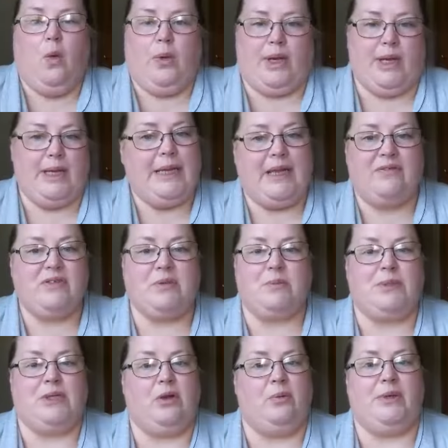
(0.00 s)
When I have
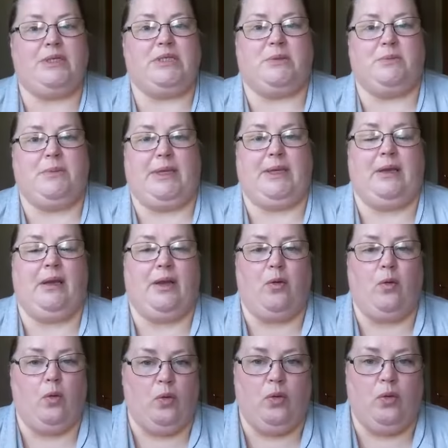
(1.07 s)
somebody come in to me,
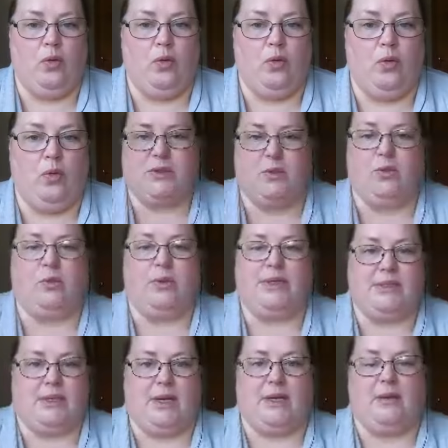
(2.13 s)
I always
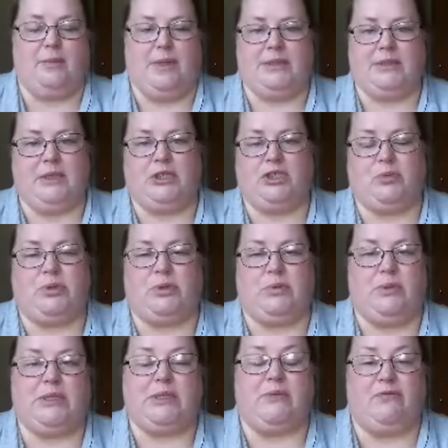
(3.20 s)
tackle meditation with them.
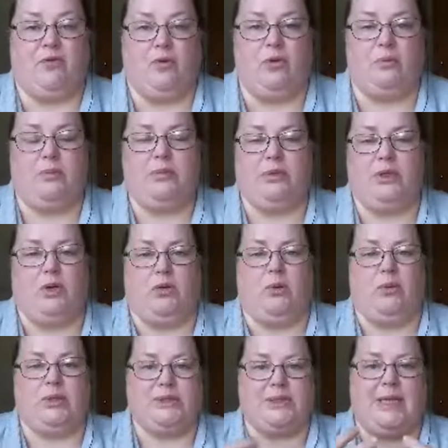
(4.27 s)
It's a form, I
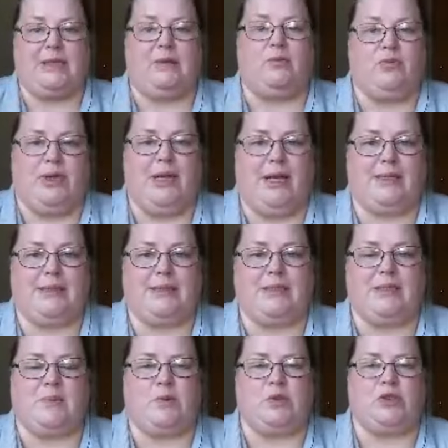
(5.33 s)
want to get them relaxing as
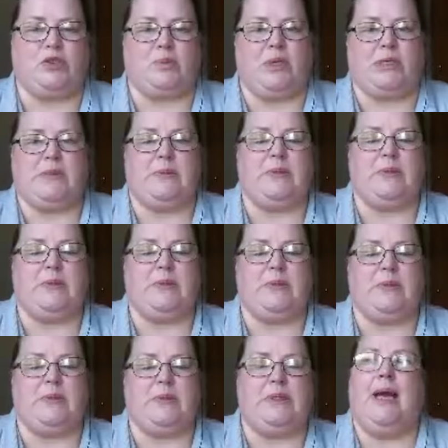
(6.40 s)
much as possible,
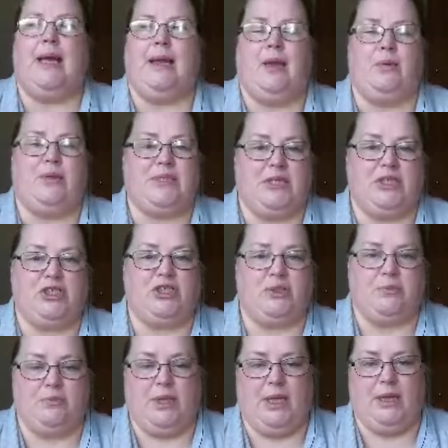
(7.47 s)
and I will teach them
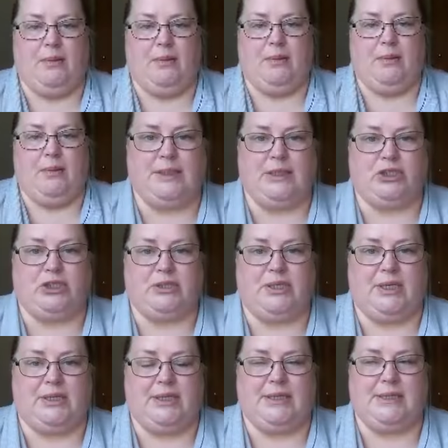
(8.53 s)
meditation
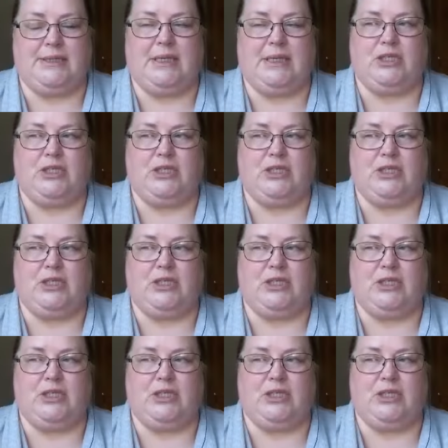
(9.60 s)
techniques. It